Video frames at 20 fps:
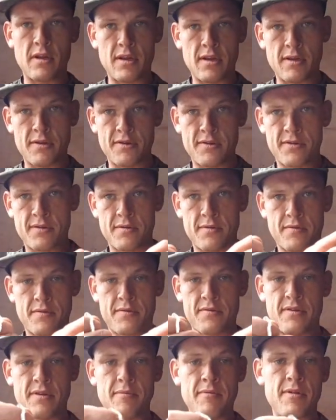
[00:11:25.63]
And then just
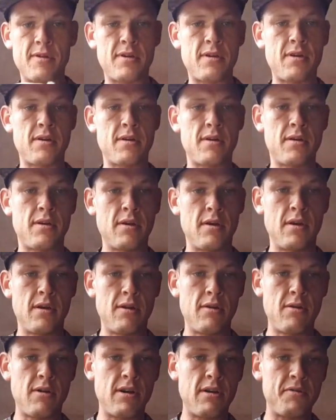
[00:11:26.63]
simply,
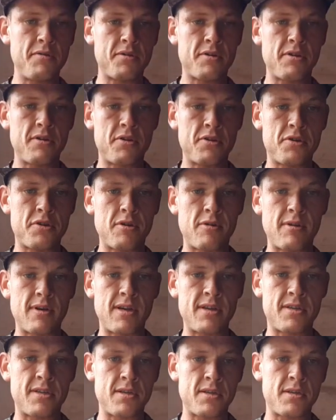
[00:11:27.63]
like you do your
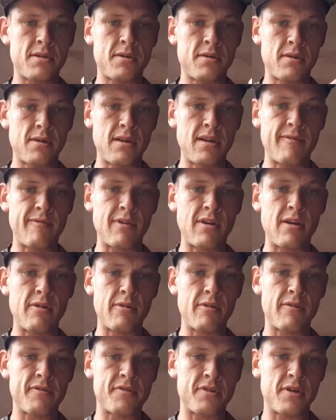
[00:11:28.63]
shoelaces, leave a
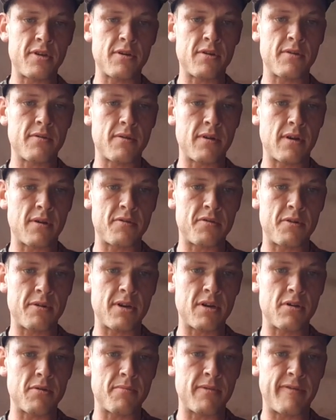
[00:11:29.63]
load off so you got no,
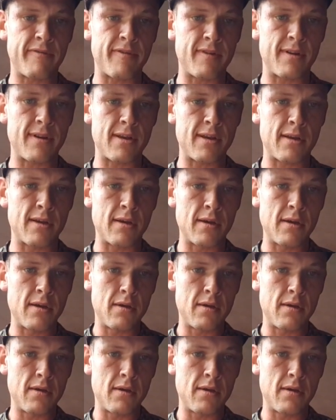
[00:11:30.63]
you ain't got to be fiddly.